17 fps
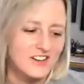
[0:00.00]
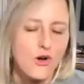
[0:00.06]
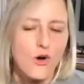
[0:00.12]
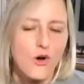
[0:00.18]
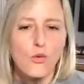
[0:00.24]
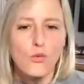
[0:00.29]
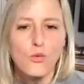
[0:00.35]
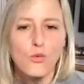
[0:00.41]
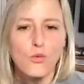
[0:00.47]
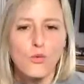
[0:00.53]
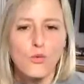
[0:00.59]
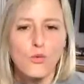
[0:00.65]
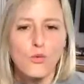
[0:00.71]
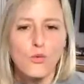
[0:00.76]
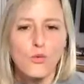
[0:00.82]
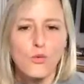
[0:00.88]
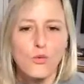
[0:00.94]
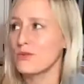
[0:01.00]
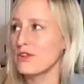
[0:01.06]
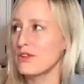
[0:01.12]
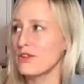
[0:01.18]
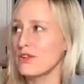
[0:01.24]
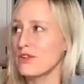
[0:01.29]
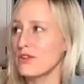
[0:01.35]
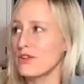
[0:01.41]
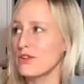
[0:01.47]
What we are going to start with
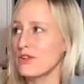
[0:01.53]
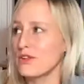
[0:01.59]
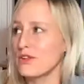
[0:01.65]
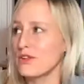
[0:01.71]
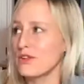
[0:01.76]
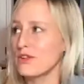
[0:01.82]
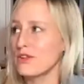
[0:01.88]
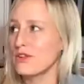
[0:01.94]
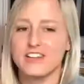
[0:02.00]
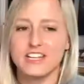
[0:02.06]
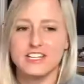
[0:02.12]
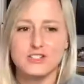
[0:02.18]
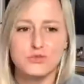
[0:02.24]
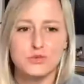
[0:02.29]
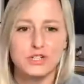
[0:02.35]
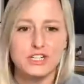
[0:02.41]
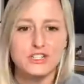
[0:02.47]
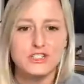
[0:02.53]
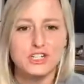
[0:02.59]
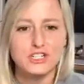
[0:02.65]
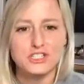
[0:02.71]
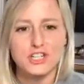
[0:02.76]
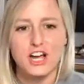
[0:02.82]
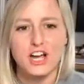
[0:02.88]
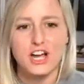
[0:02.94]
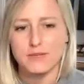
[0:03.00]
though here is we're going to start
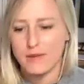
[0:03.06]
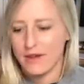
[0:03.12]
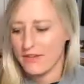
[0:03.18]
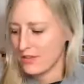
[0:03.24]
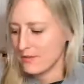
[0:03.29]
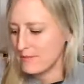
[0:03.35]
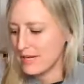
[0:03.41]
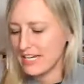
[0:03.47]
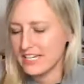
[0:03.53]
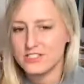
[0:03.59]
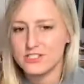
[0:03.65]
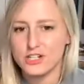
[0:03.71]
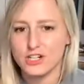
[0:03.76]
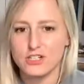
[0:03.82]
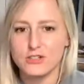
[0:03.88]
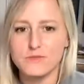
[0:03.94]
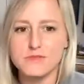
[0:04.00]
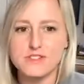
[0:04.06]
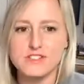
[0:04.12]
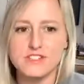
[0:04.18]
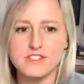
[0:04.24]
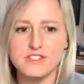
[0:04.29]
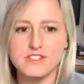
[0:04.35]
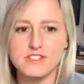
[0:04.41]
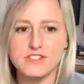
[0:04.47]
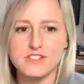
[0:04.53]
talking about the main terms
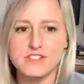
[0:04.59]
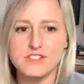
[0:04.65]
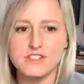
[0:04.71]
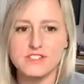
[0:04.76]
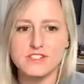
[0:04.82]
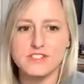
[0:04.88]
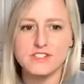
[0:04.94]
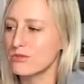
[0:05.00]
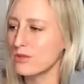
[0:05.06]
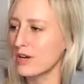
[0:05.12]
that you're going to run